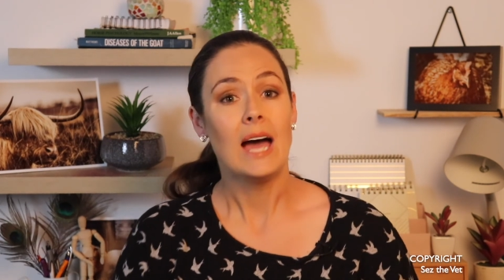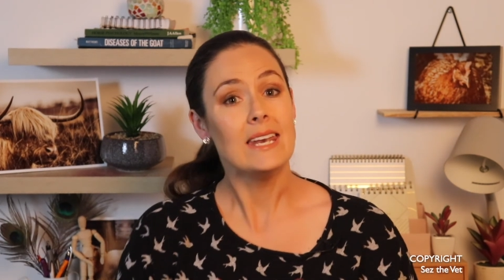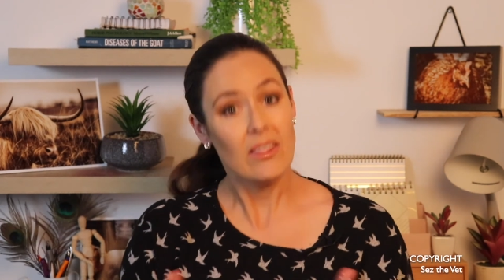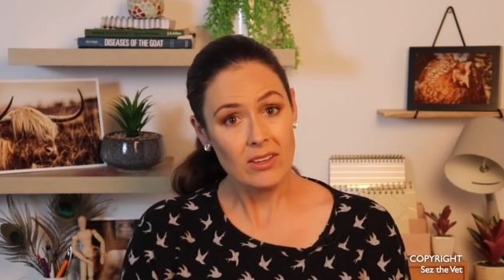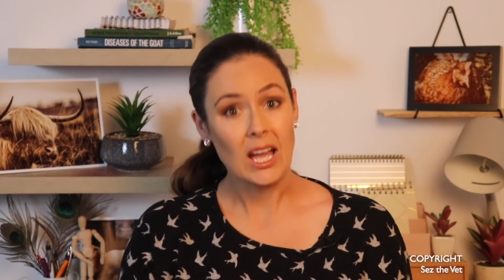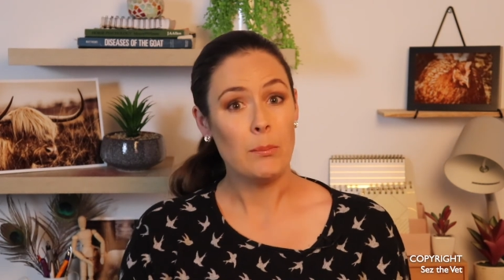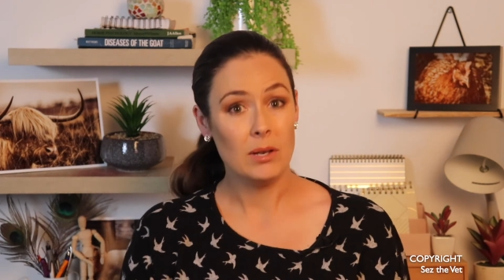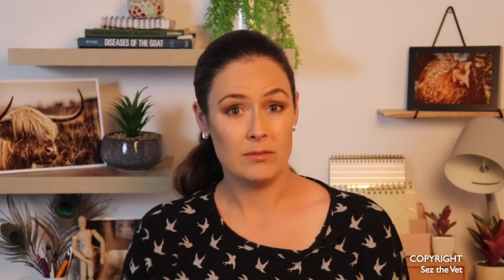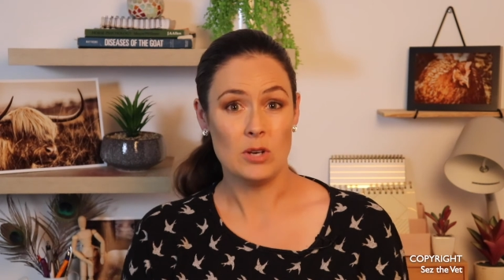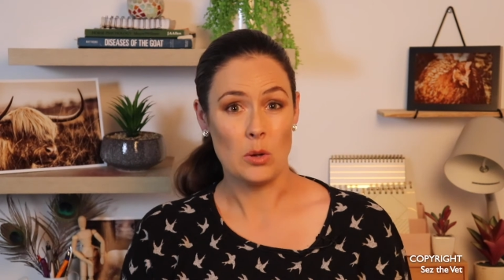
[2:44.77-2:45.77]
Another
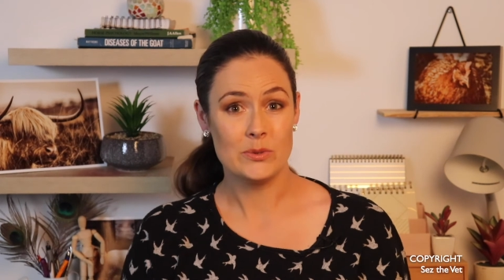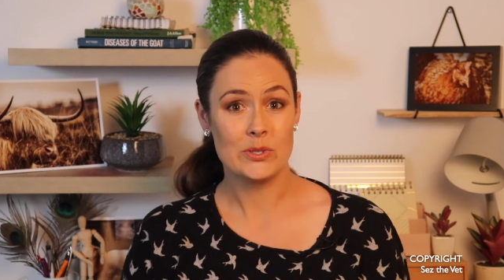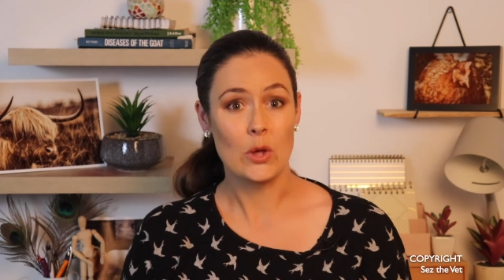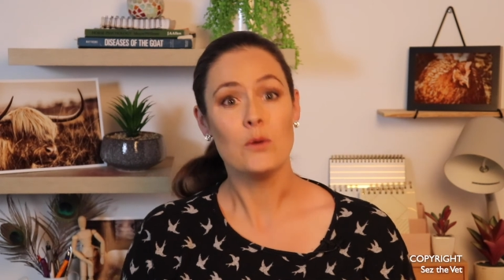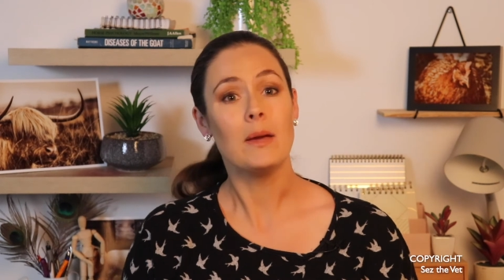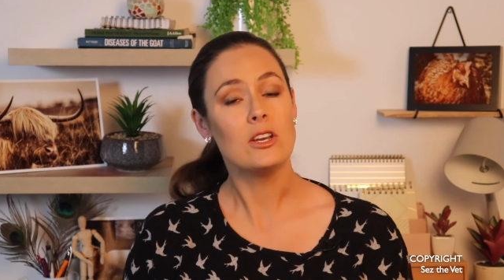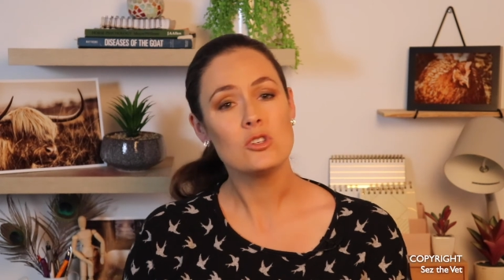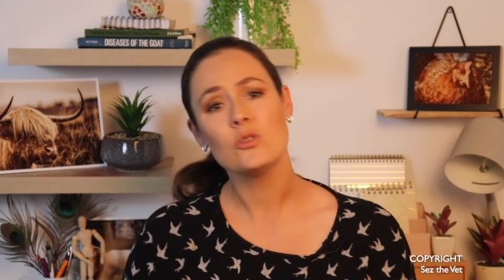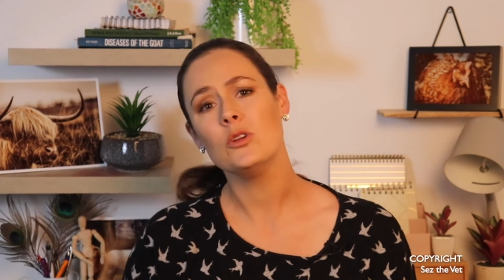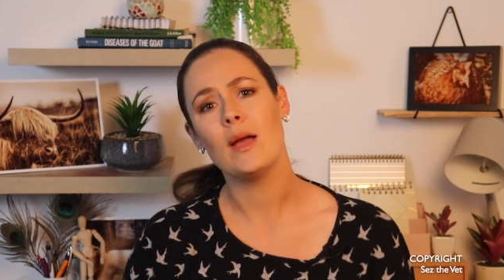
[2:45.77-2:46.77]
couple of notes though, make
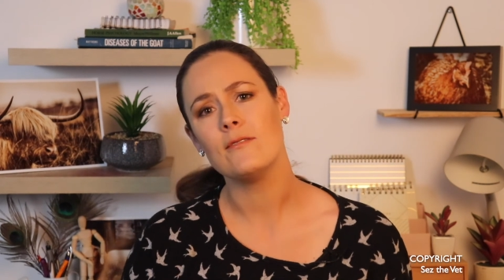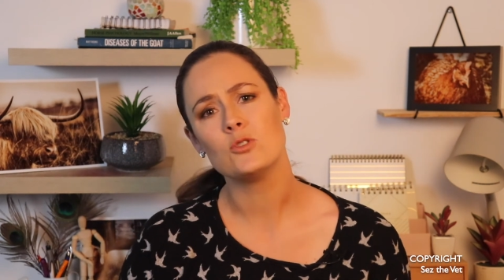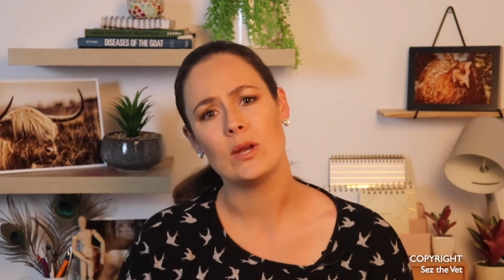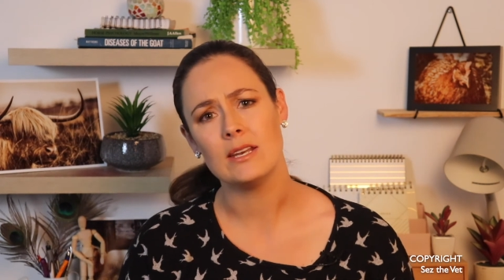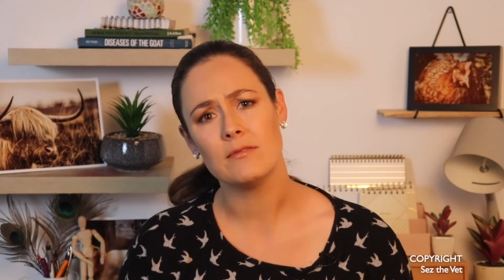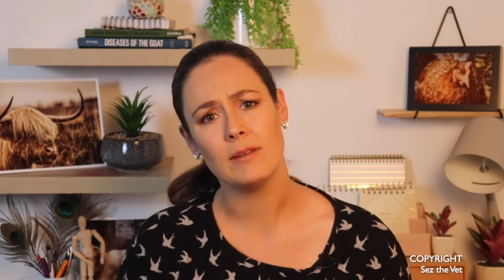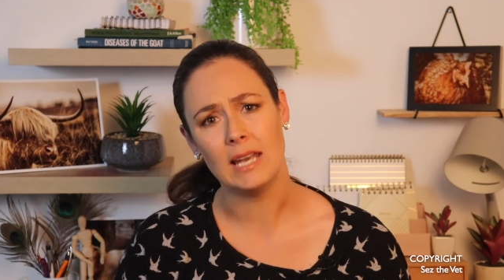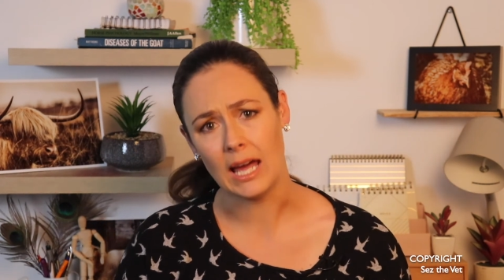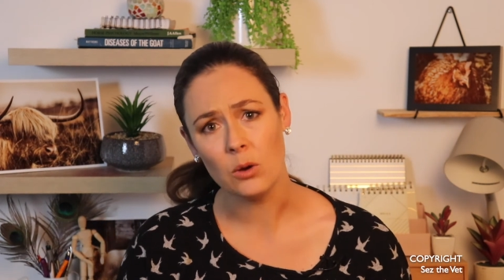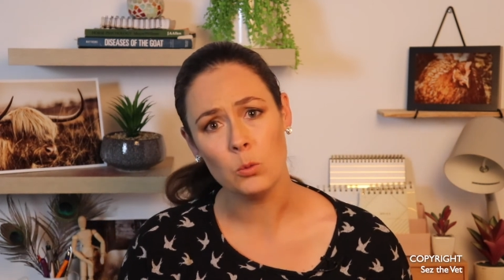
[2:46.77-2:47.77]
sure you have treated for
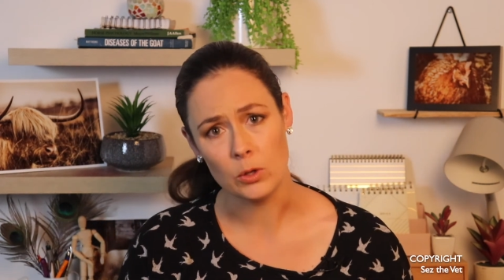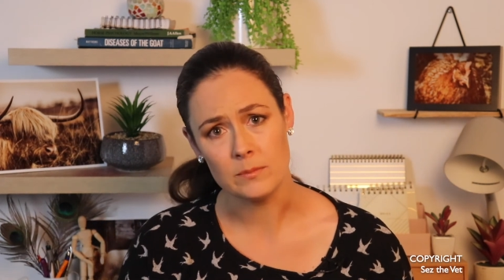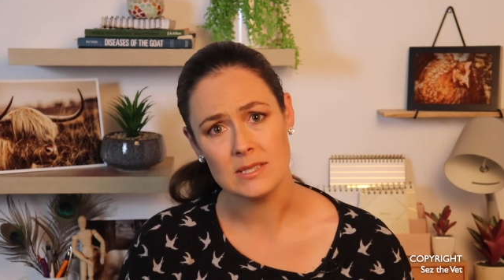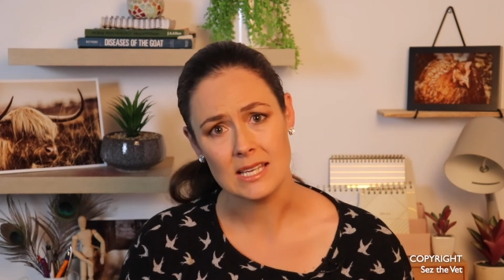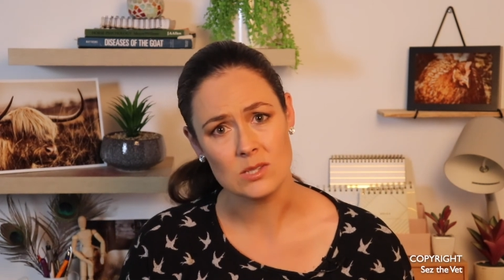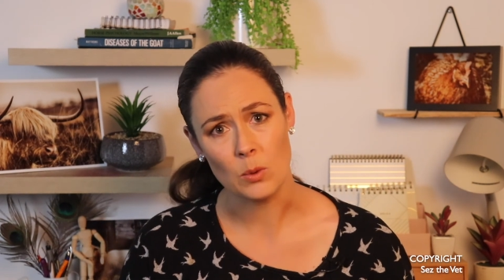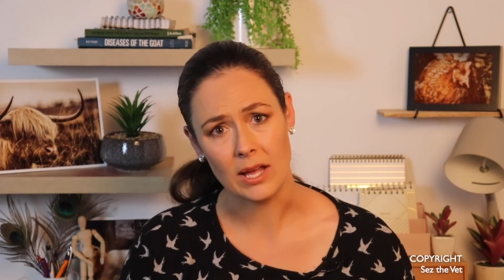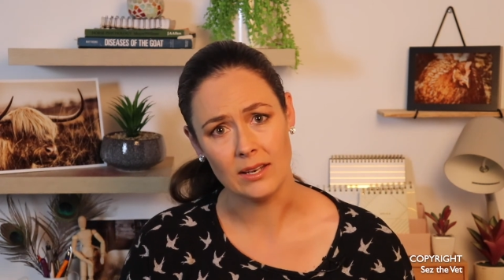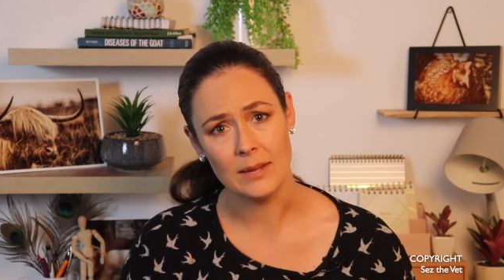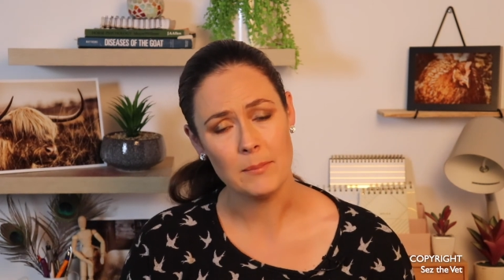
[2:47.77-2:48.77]
lungworms as
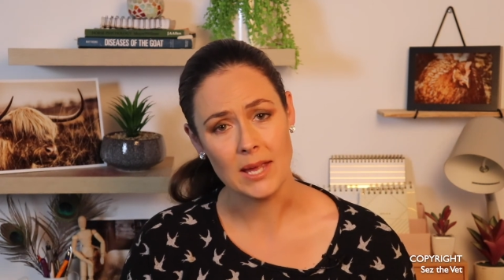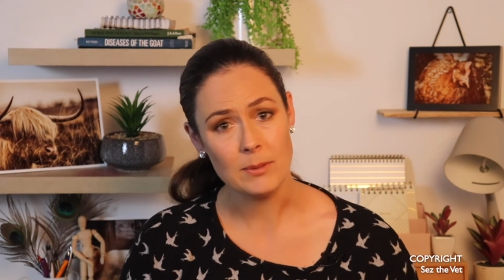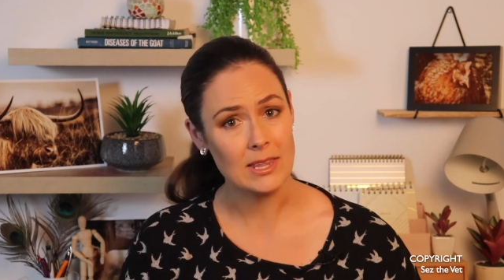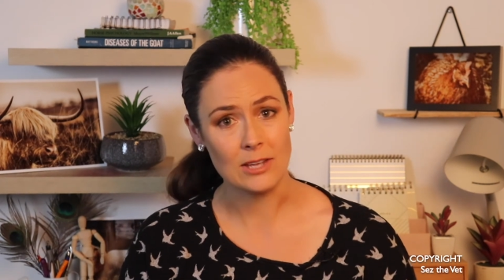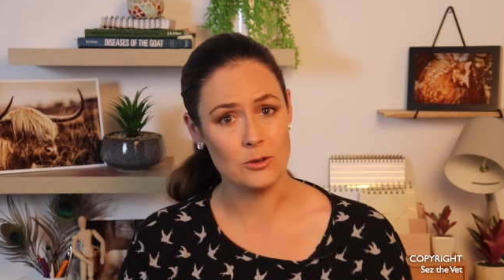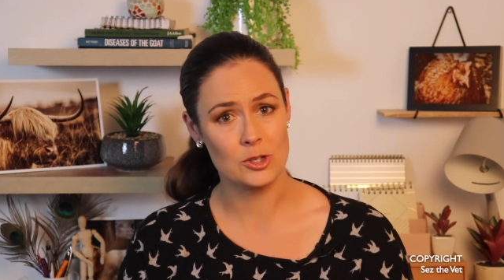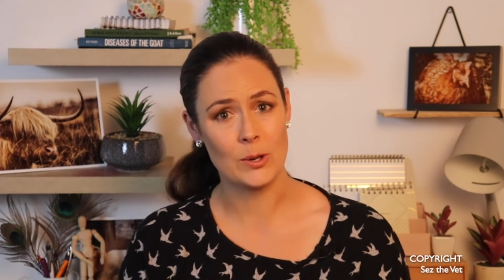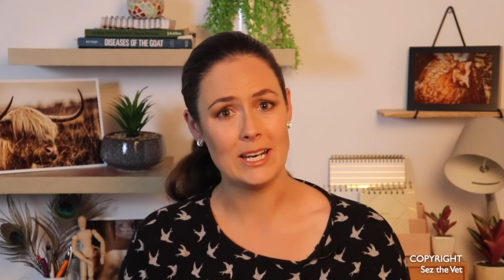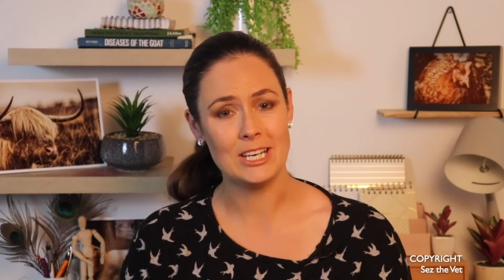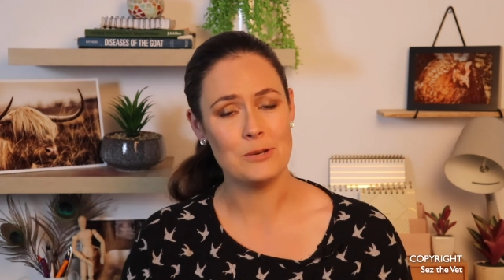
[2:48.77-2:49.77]
well. It may be that you're
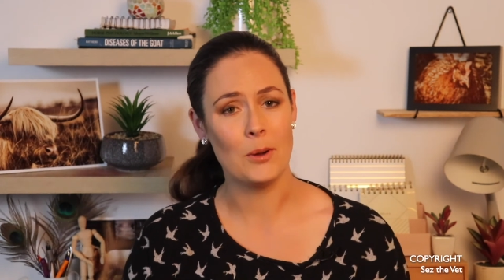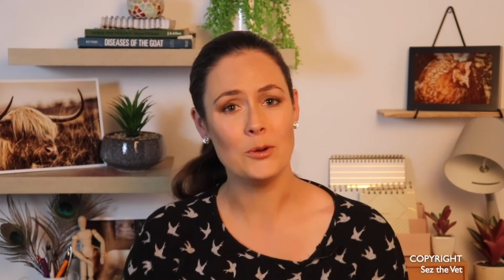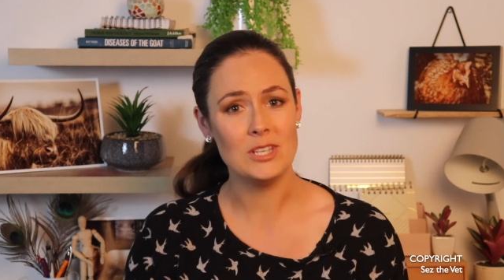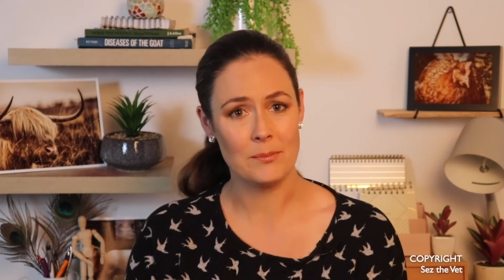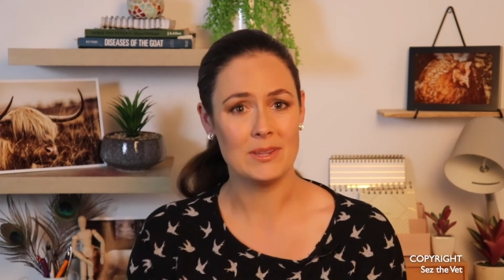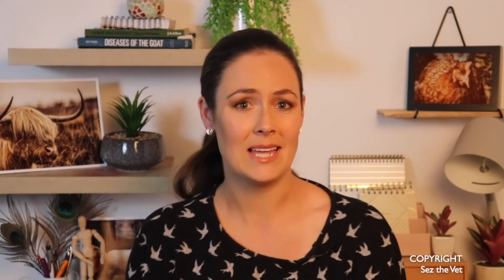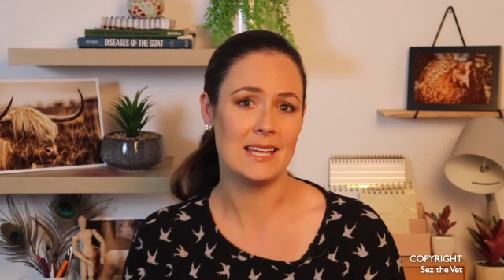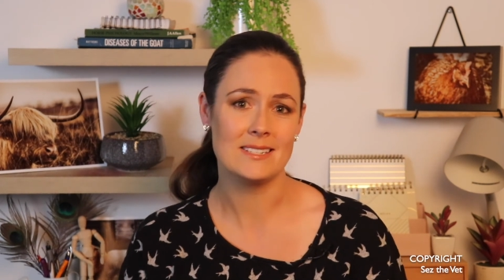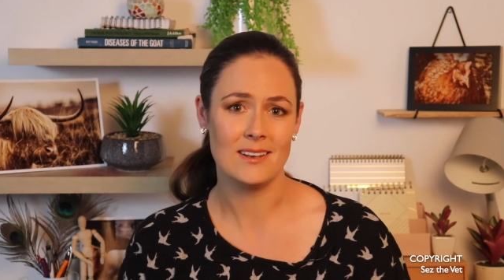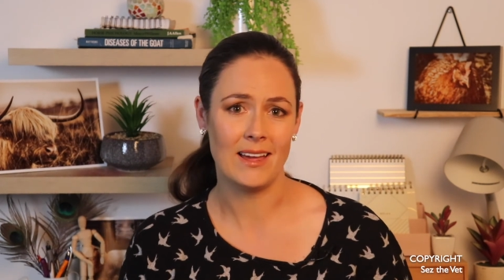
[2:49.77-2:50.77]
treating pneumonia, but the
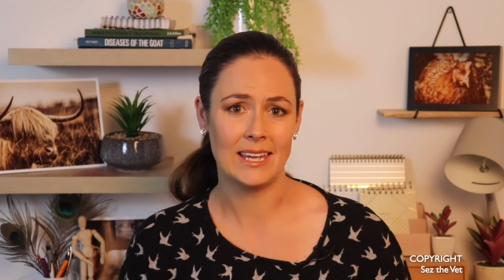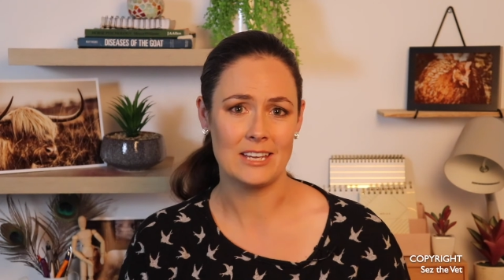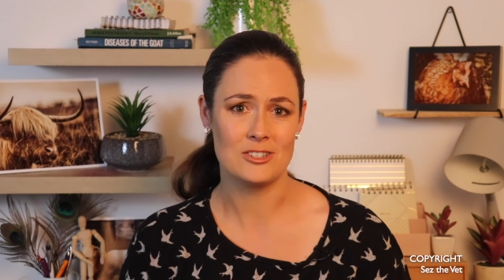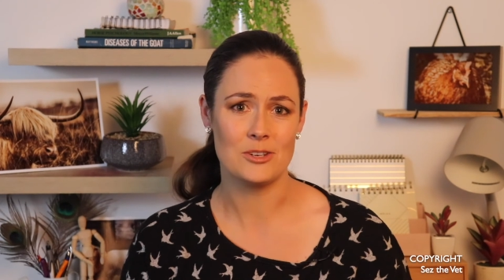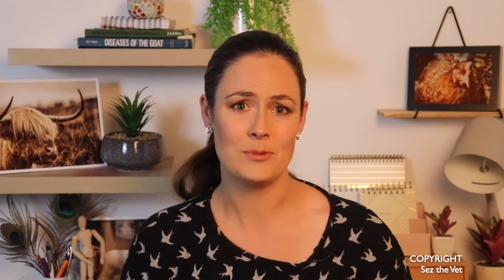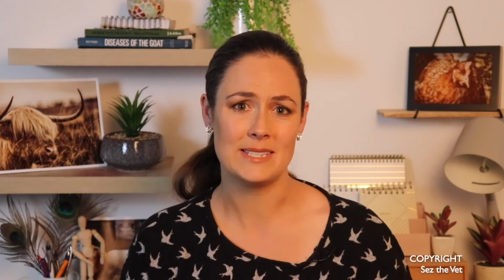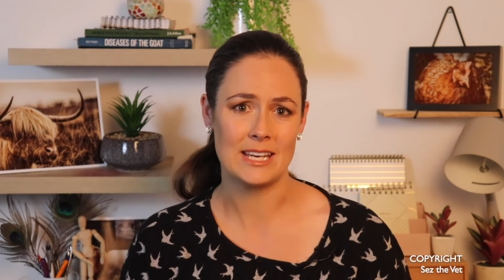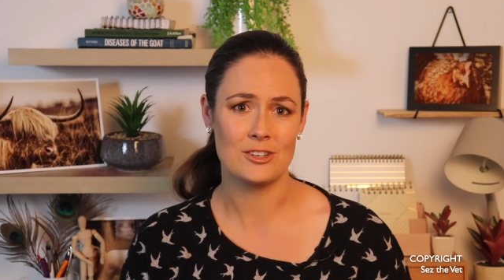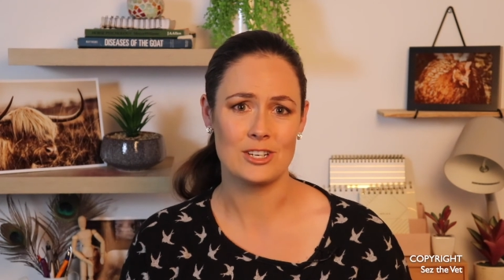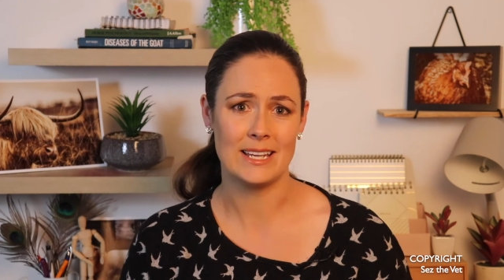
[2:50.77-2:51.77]
underlying issue is
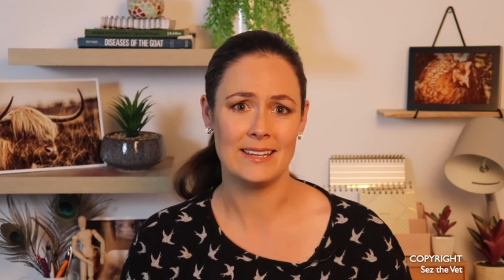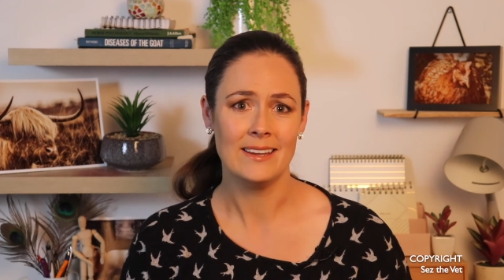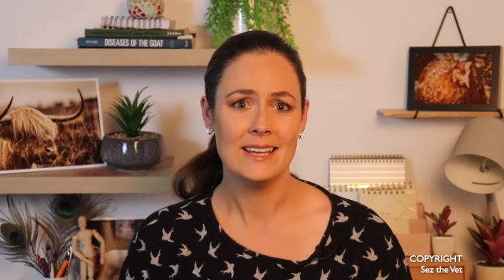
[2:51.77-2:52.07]
actually